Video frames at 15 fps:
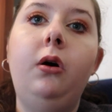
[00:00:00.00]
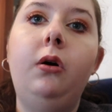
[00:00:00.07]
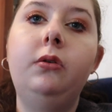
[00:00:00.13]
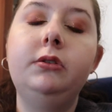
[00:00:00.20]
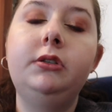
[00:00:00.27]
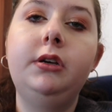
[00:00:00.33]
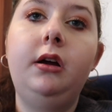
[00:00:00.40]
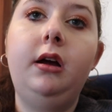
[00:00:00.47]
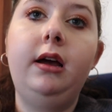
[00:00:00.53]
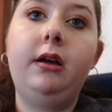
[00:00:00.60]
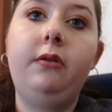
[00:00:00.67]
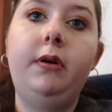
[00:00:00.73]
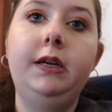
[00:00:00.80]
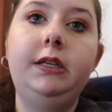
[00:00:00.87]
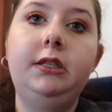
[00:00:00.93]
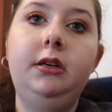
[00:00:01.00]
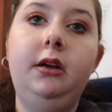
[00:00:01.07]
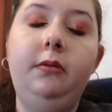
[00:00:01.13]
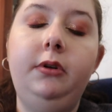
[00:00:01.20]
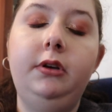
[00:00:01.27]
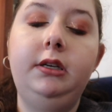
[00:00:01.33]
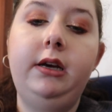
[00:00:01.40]
Also, a question
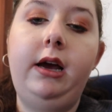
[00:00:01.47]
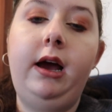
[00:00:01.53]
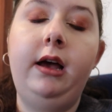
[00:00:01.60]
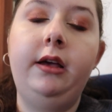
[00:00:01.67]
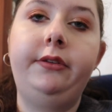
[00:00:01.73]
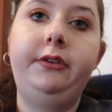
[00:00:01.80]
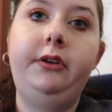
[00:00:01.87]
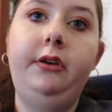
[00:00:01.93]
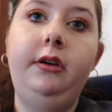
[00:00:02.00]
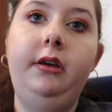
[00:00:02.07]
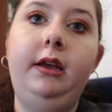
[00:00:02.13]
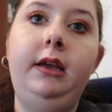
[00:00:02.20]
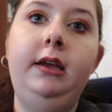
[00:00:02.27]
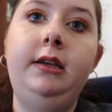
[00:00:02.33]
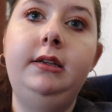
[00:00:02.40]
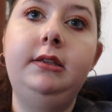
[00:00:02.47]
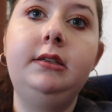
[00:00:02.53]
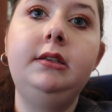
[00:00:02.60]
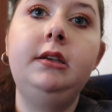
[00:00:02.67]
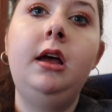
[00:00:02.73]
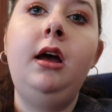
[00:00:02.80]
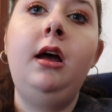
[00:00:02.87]
I wanted to ask you
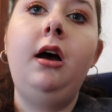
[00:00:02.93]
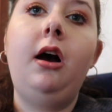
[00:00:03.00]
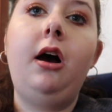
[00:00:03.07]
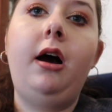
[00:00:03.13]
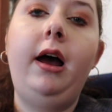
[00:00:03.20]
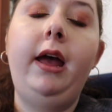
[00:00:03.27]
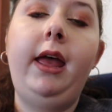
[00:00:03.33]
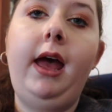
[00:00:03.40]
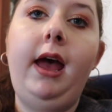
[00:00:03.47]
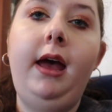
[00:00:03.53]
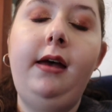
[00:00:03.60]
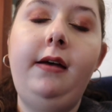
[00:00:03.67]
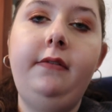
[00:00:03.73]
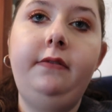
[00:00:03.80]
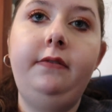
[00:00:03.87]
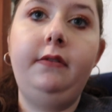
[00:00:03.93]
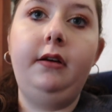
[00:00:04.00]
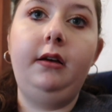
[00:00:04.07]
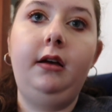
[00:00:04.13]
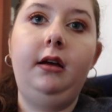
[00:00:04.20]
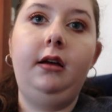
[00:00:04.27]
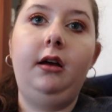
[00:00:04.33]
is, I have
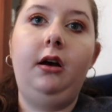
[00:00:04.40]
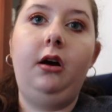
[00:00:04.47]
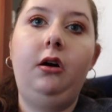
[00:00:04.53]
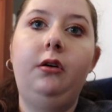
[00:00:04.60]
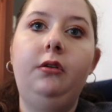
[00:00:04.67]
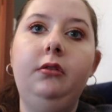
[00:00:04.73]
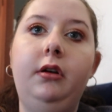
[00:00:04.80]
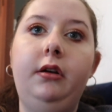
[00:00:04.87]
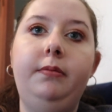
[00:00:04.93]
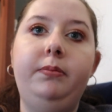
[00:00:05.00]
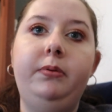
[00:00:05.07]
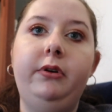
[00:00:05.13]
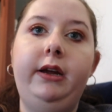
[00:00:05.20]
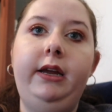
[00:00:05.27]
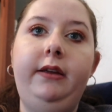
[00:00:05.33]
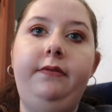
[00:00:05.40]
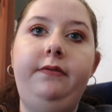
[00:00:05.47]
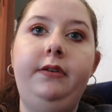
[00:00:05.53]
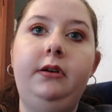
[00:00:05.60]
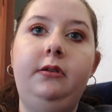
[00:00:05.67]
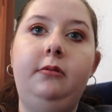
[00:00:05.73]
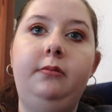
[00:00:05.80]
a whole lot of
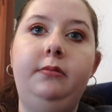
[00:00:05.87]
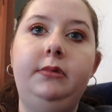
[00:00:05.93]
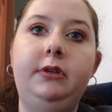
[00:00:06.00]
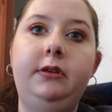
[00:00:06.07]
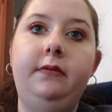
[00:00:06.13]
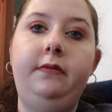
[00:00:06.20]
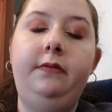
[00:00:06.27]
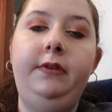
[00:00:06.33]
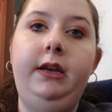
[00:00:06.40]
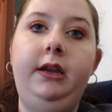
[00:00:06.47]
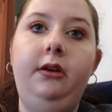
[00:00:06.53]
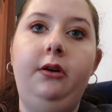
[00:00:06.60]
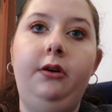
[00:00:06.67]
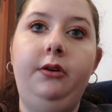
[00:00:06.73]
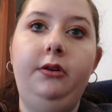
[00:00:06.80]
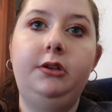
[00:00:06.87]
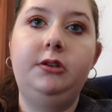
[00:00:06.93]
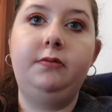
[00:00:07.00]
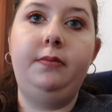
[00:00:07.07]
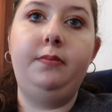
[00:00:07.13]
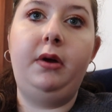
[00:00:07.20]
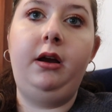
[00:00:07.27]
pre-filmed
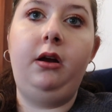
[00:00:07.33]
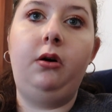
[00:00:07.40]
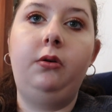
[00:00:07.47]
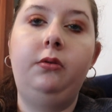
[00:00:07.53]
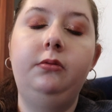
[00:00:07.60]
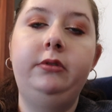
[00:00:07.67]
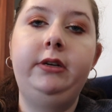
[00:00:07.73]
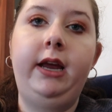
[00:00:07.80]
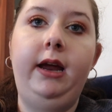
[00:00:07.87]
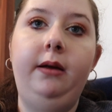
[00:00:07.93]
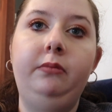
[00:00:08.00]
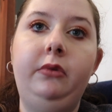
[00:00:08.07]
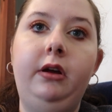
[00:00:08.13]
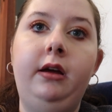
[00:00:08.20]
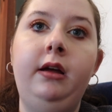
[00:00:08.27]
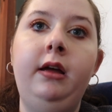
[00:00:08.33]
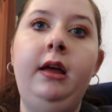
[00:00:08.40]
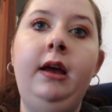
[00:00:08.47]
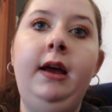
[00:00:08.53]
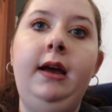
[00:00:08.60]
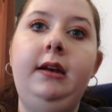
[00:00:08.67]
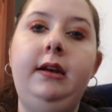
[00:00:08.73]
videos with my old camera.
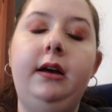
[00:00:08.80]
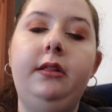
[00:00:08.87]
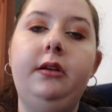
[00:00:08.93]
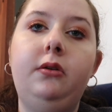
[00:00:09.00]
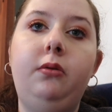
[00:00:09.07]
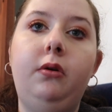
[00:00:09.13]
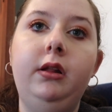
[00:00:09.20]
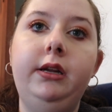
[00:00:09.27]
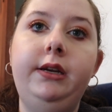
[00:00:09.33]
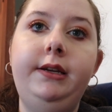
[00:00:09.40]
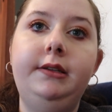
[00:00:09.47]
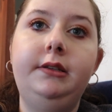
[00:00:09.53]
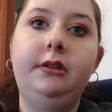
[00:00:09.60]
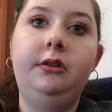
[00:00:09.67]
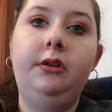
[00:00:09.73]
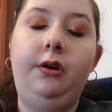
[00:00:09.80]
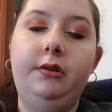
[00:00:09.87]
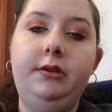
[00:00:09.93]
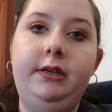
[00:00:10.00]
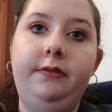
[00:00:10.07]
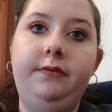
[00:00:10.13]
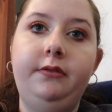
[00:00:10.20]
Now the quality is a
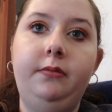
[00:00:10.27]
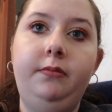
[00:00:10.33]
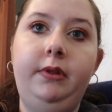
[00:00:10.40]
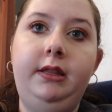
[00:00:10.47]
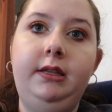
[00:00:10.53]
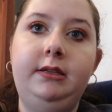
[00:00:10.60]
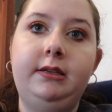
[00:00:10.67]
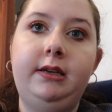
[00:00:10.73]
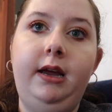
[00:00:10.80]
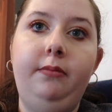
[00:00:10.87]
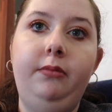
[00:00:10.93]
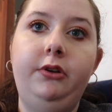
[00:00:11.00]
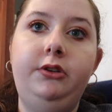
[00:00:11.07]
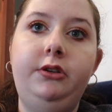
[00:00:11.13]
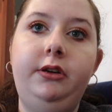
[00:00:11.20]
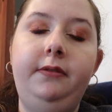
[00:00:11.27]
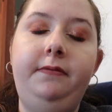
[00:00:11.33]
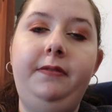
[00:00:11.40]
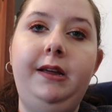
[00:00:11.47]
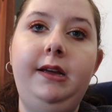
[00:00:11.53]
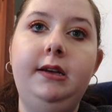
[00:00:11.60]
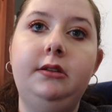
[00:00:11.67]
lot different with this camera. Do you
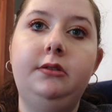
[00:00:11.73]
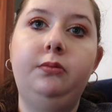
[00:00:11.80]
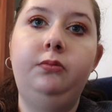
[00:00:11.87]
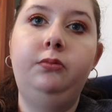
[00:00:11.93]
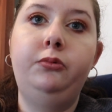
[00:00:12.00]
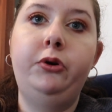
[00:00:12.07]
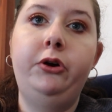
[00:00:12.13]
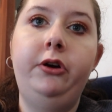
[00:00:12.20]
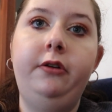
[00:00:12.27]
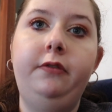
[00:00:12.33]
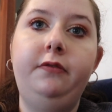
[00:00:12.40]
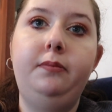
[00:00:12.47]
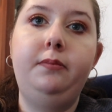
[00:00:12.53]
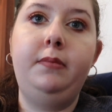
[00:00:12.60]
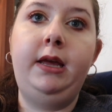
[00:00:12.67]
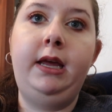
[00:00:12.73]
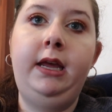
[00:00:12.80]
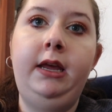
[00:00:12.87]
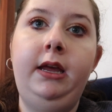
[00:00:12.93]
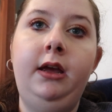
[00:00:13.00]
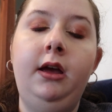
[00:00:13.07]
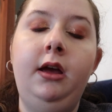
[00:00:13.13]
think it's worth
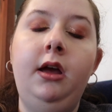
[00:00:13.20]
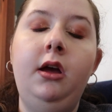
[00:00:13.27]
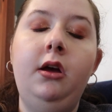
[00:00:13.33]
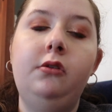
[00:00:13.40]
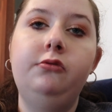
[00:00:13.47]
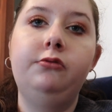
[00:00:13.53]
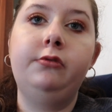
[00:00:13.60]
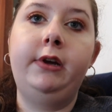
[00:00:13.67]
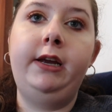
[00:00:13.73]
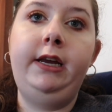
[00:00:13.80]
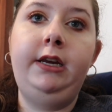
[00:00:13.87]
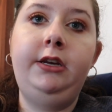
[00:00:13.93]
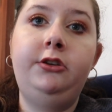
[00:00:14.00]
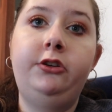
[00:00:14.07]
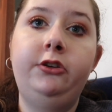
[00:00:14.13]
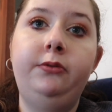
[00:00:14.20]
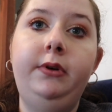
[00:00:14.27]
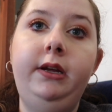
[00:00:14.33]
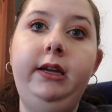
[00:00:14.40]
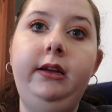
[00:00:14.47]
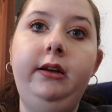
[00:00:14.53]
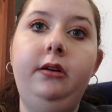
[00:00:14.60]
me
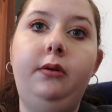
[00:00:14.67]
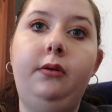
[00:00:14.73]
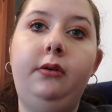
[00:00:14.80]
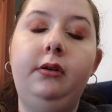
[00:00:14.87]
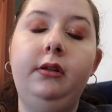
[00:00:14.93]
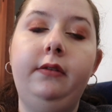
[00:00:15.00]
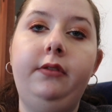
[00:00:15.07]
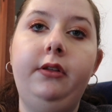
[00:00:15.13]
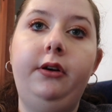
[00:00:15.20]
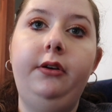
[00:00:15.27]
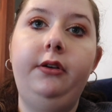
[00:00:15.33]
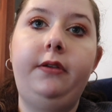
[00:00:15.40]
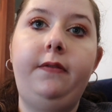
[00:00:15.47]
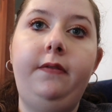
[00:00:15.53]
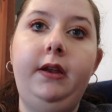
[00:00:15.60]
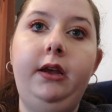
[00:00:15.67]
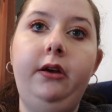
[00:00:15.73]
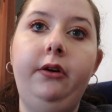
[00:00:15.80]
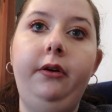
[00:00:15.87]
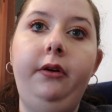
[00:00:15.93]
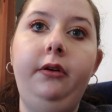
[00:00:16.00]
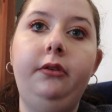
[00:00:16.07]
redoing all of those
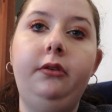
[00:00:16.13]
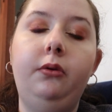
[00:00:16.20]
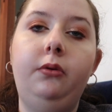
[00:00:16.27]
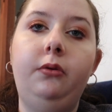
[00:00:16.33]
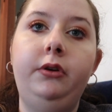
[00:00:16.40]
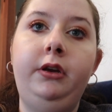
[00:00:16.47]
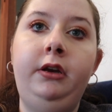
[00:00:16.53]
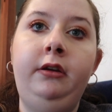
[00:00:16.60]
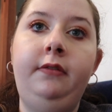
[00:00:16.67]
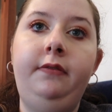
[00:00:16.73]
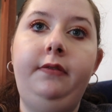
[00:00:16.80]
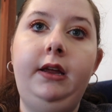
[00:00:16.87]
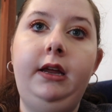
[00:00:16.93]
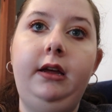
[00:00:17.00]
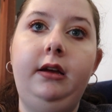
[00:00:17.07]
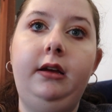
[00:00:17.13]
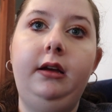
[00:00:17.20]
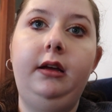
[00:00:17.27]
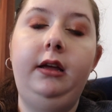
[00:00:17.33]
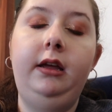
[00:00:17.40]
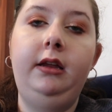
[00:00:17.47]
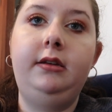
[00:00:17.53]
videos, or do you
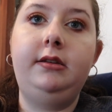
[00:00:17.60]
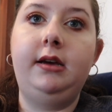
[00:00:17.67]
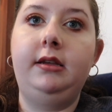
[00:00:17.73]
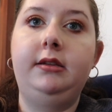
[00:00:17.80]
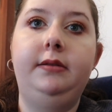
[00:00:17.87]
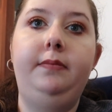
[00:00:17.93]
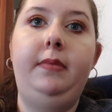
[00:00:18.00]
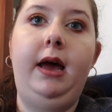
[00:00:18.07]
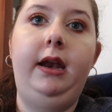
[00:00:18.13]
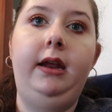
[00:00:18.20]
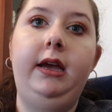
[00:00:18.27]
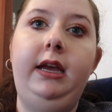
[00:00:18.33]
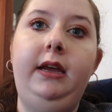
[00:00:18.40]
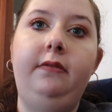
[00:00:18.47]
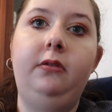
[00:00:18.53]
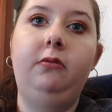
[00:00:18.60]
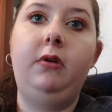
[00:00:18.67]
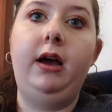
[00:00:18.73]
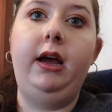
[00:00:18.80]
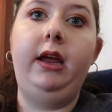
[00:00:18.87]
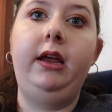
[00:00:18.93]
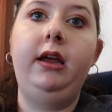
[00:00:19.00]
think it doesn't matter either
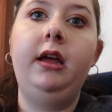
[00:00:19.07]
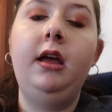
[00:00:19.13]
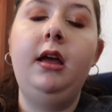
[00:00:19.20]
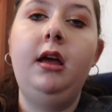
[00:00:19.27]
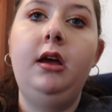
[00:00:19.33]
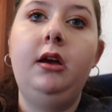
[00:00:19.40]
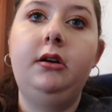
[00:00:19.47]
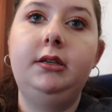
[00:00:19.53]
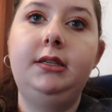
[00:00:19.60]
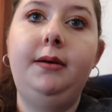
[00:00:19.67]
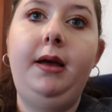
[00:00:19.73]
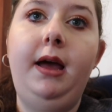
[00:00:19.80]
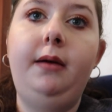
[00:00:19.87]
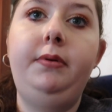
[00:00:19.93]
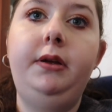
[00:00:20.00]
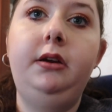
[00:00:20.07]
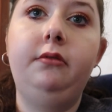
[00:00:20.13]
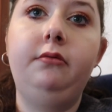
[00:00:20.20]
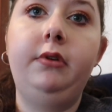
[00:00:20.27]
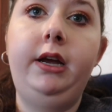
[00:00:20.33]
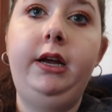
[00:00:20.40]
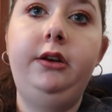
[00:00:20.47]
way? Because I'm happy to
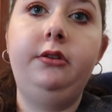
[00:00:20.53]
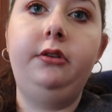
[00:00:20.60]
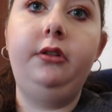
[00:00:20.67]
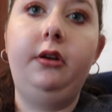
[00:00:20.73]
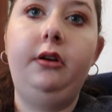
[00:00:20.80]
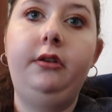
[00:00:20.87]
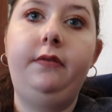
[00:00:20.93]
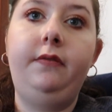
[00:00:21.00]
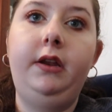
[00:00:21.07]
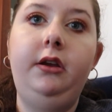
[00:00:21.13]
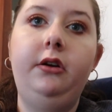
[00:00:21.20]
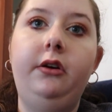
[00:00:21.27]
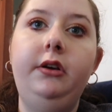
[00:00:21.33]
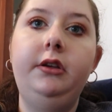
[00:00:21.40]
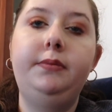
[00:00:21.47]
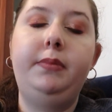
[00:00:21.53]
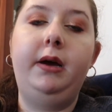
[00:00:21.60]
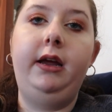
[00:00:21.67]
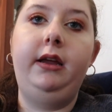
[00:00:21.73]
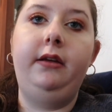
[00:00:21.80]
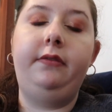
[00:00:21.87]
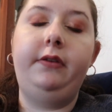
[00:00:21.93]
redo those videos,
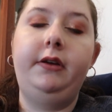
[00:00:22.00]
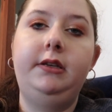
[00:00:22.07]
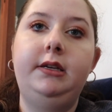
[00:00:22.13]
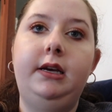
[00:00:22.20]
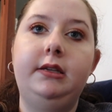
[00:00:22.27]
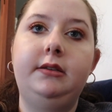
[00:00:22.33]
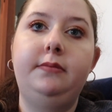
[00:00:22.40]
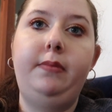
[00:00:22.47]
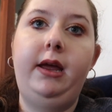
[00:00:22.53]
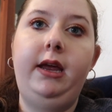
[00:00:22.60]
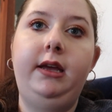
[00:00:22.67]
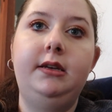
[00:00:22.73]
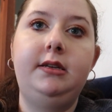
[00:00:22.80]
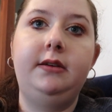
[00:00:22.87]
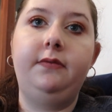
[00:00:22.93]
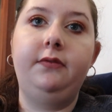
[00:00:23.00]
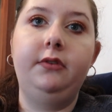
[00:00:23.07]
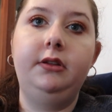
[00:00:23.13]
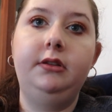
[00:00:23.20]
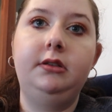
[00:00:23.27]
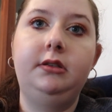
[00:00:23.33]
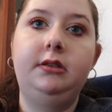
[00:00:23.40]
but if it doesn't make a
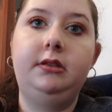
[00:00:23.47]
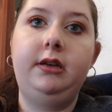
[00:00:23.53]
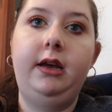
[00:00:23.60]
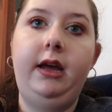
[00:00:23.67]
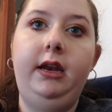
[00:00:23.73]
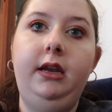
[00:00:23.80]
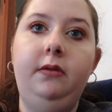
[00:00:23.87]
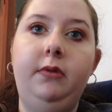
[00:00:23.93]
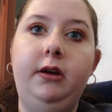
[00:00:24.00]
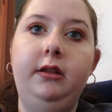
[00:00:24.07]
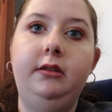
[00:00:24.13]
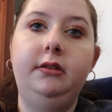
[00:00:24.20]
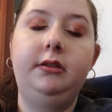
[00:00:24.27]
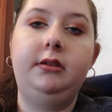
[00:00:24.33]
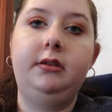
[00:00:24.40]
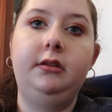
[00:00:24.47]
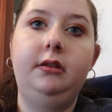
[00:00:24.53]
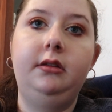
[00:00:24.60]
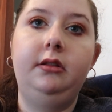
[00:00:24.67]
difference to anyone's